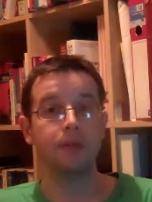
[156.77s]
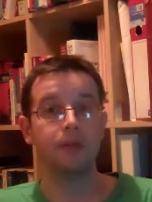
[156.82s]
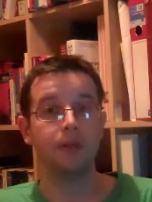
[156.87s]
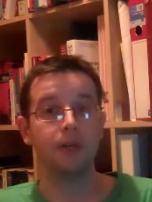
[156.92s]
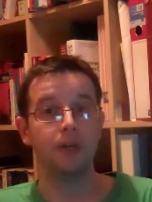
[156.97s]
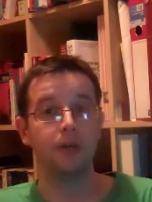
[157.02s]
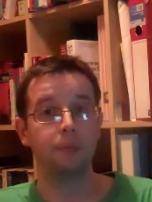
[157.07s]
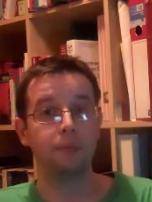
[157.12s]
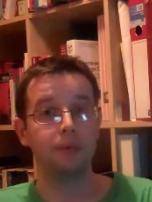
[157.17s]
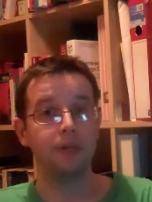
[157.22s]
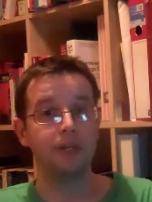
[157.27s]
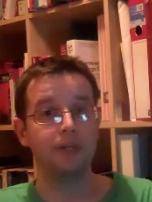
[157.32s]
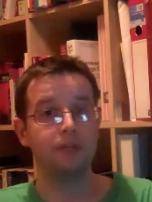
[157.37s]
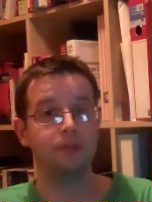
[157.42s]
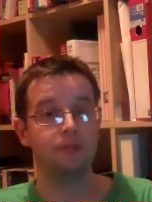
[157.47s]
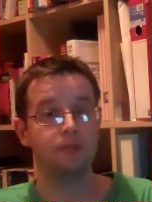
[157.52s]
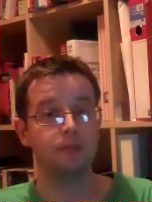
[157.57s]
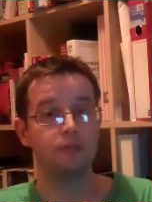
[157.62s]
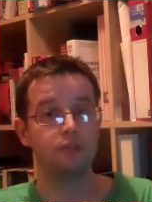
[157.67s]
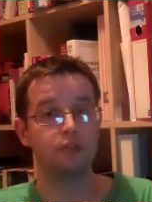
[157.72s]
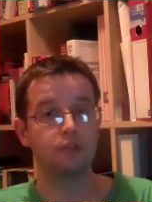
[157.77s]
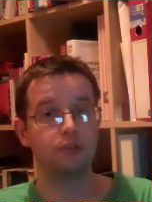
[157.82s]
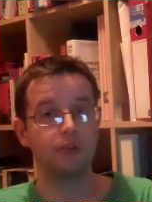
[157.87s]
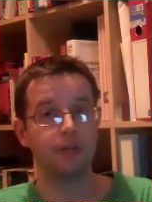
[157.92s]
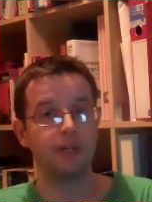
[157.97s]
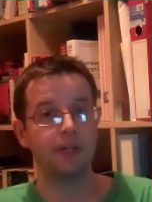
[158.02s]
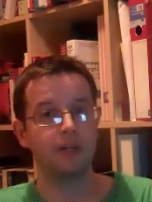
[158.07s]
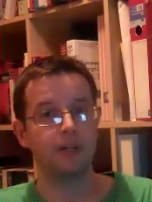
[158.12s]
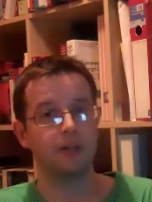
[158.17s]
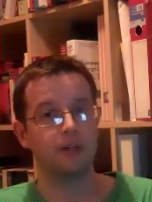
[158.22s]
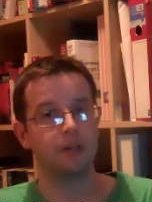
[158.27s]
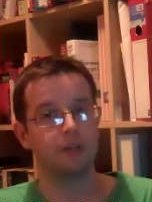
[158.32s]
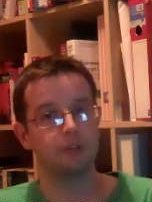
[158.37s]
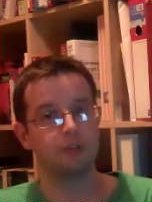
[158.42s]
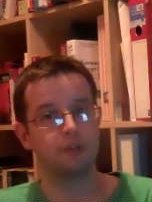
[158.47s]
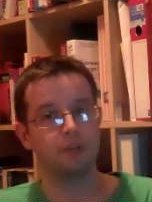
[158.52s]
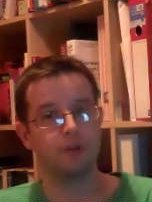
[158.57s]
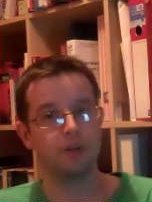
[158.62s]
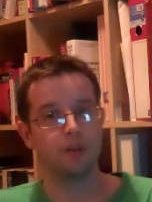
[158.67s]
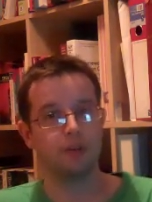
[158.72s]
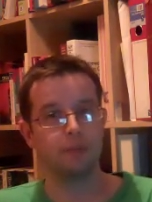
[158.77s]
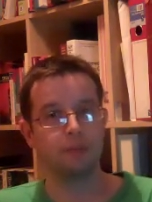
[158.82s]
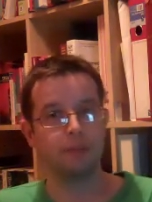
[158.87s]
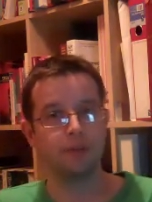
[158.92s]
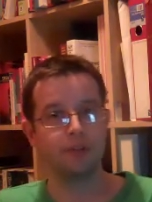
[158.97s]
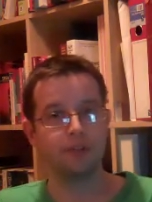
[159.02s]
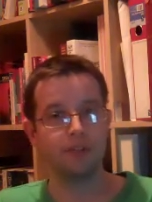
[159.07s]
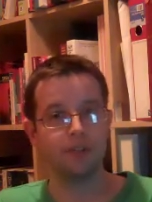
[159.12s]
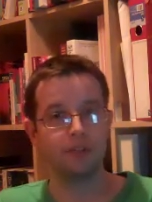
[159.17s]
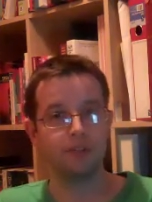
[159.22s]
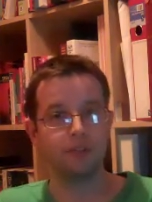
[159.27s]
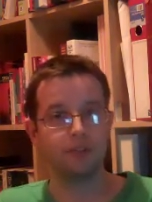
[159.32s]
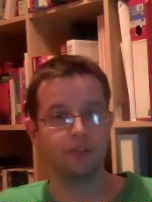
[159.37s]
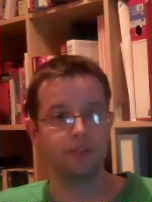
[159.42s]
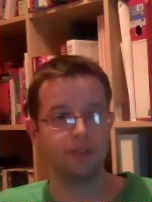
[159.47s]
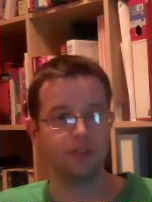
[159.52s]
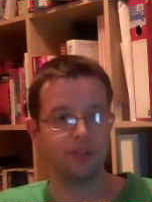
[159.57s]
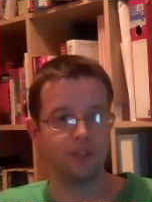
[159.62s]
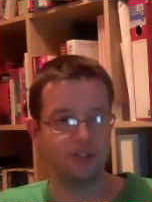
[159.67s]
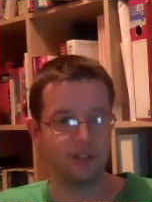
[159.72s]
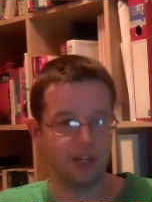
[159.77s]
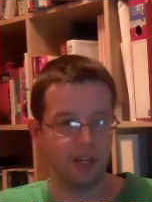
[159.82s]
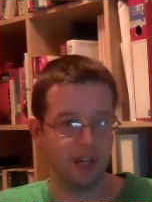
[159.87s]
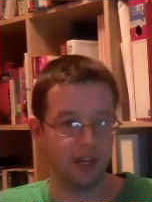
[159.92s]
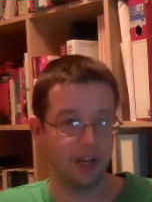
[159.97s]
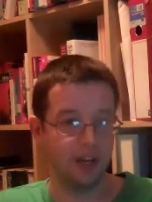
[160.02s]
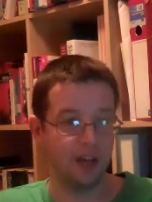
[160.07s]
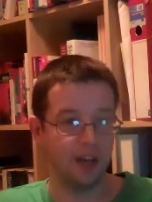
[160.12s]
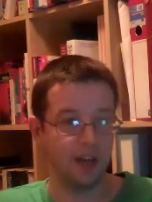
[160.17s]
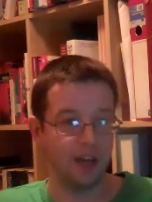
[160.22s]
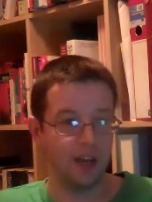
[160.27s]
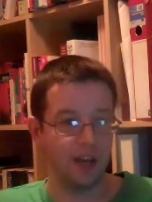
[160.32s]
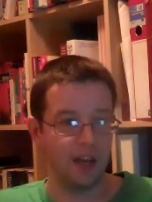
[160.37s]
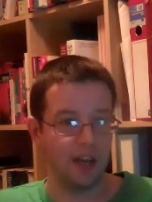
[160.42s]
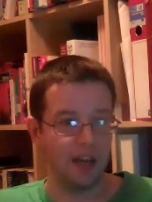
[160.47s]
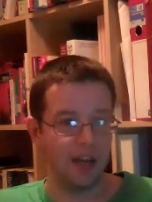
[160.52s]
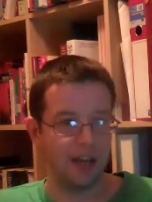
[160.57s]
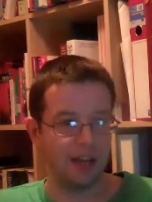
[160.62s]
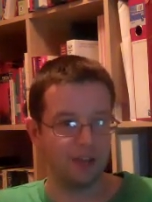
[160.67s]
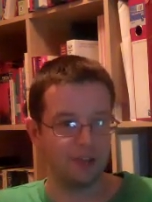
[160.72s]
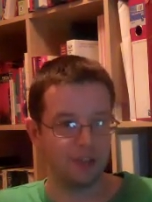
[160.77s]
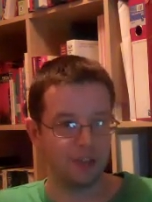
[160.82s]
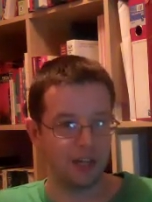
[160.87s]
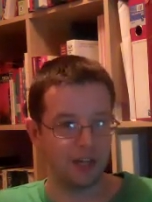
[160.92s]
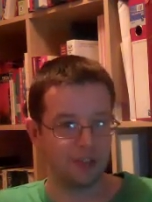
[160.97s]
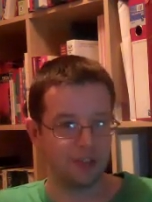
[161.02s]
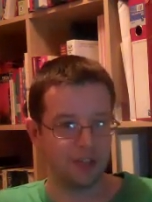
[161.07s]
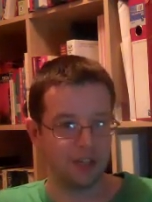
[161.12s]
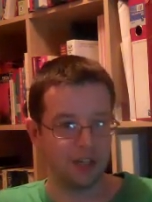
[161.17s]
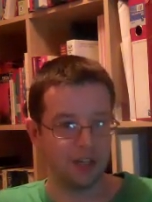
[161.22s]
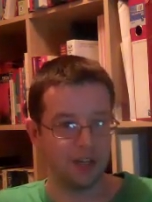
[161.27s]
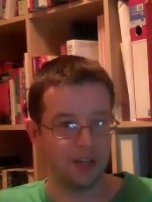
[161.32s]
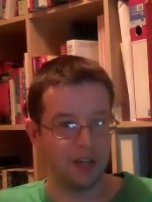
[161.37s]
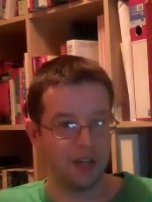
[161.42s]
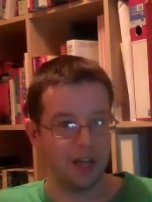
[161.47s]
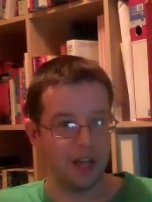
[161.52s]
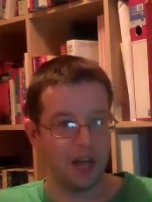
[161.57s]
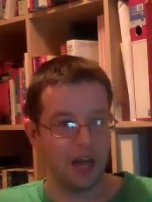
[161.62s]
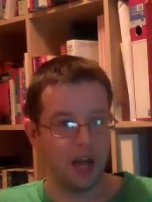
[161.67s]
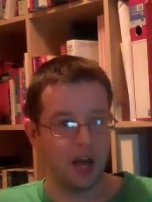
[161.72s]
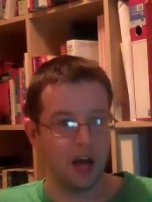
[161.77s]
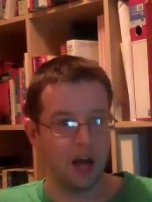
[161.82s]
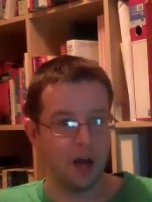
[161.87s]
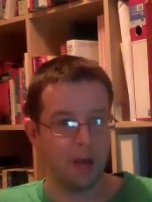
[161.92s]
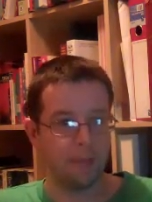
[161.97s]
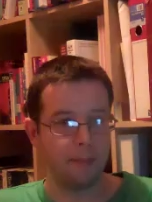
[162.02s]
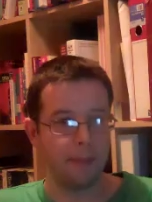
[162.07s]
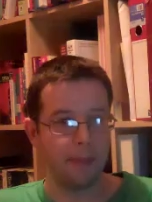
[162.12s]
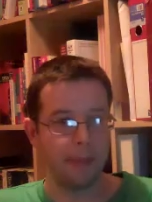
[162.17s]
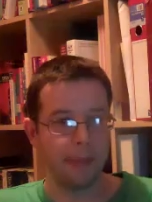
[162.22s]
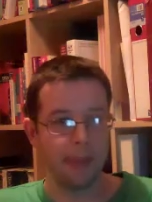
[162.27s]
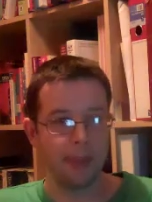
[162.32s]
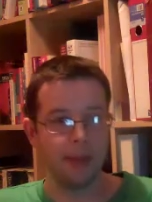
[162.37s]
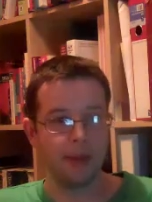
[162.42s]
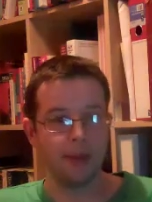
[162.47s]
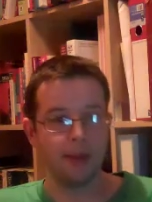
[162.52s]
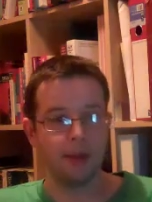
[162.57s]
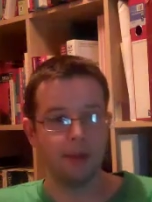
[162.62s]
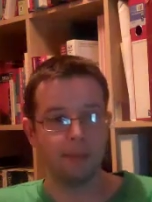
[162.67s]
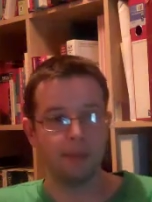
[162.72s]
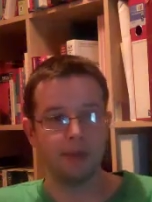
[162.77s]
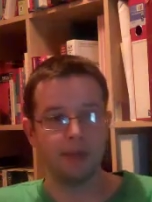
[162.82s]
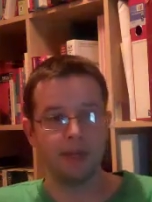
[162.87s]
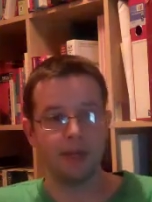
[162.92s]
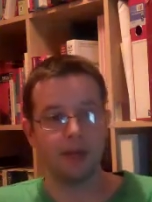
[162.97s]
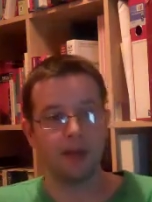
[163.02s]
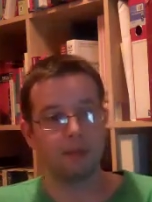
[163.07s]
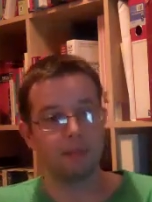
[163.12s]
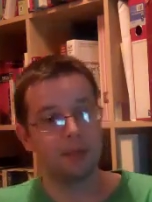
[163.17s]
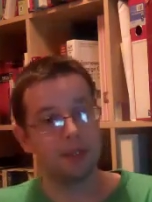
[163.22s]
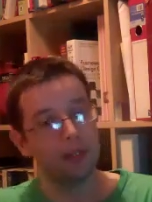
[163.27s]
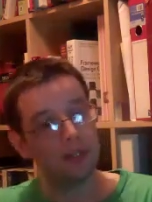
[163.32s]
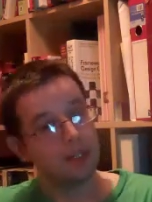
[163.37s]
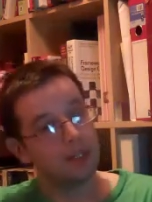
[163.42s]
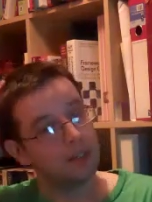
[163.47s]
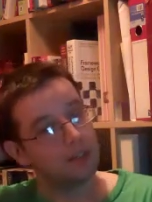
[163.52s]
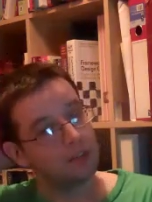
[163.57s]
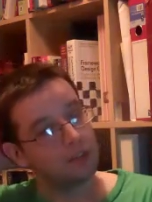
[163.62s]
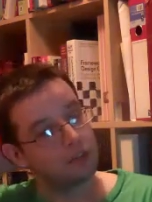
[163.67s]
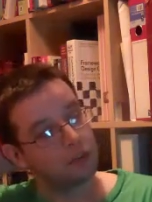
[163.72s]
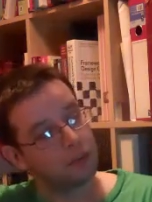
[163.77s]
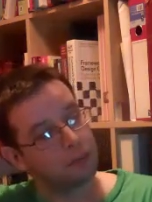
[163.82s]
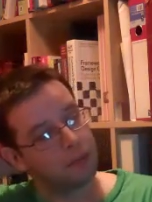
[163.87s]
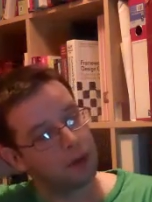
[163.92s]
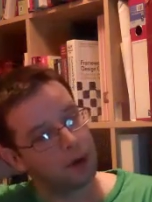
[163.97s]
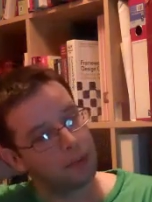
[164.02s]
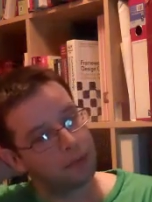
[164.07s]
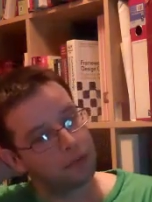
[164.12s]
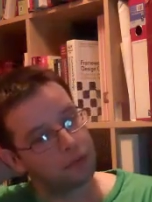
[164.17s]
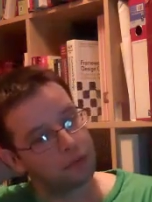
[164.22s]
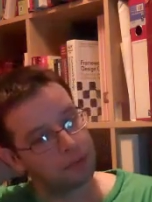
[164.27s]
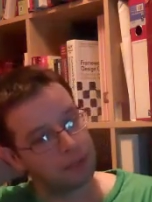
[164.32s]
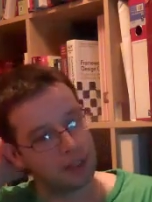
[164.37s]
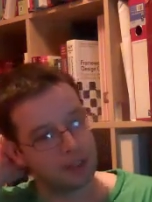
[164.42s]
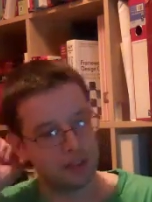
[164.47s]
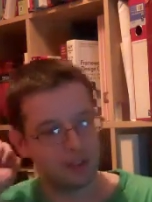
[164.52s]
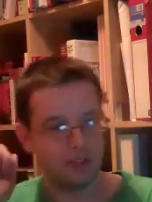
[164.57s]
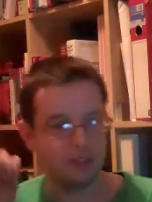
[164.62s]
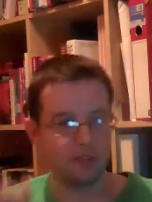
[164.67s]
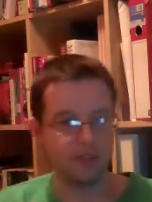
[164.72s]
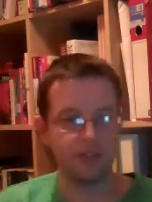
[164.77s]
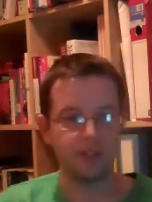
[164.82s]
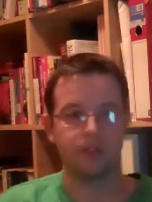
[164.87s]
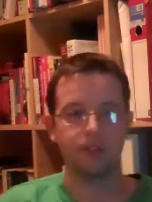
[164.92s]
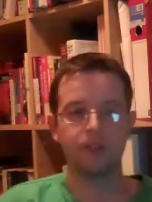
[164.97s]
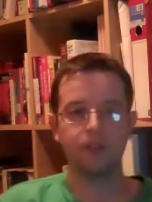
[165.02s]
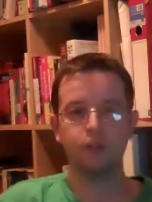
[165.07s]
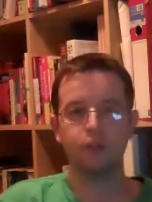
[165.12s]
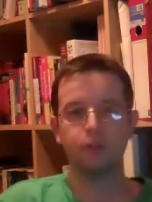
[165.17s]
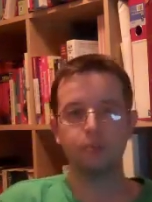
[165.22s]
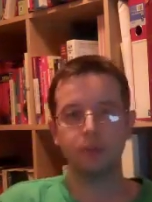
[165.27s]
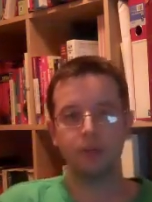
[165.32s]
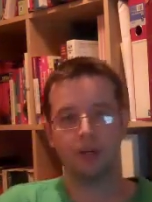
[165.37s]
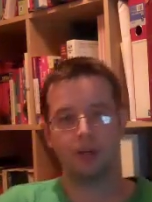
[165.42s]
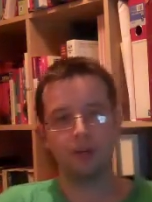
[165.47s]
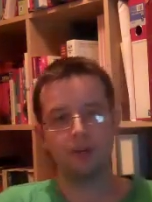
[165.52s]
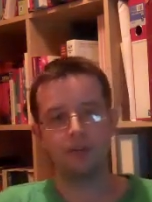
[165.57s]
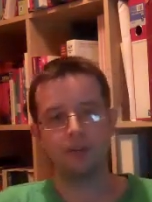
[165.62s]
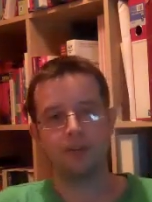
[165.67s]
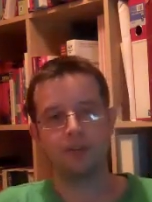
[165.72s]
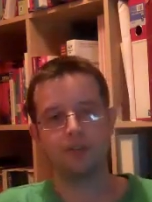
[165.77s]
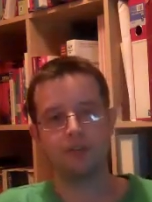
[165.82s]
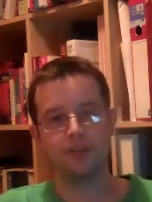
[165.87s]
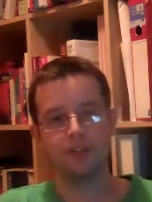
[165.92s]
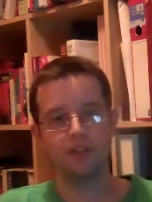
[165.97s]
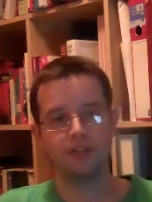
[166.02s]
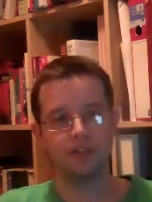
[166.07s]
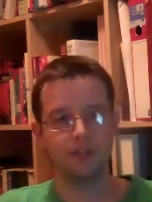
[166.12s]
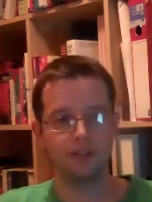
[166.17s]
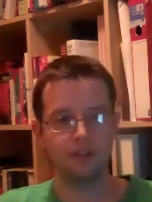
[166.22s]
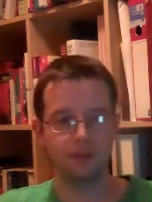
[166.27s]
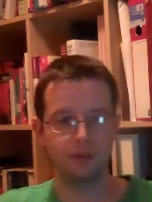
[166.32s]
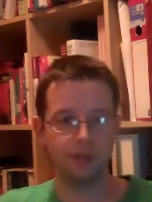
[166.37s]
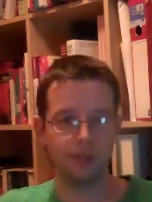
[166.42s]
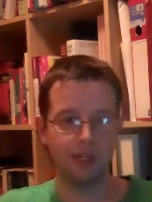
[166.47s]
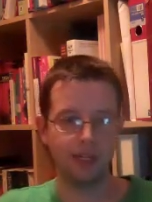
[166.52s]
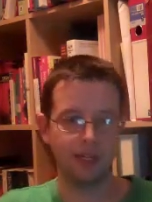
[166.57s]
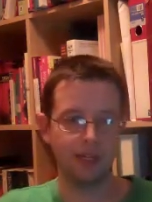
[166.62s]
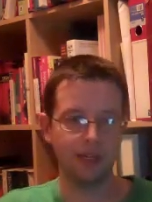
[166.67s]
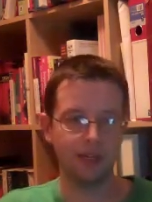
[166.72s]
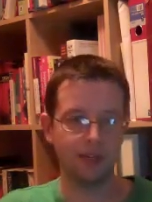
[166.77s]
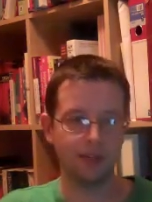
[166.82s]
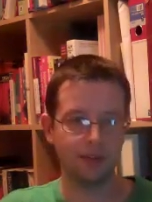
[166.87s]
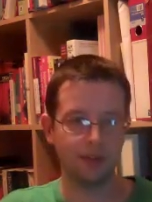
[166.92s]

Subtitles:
it'll be screencasts rather than myself just sitting here and chatting. But yeah, I mean, from my perspective, the cool part of this is really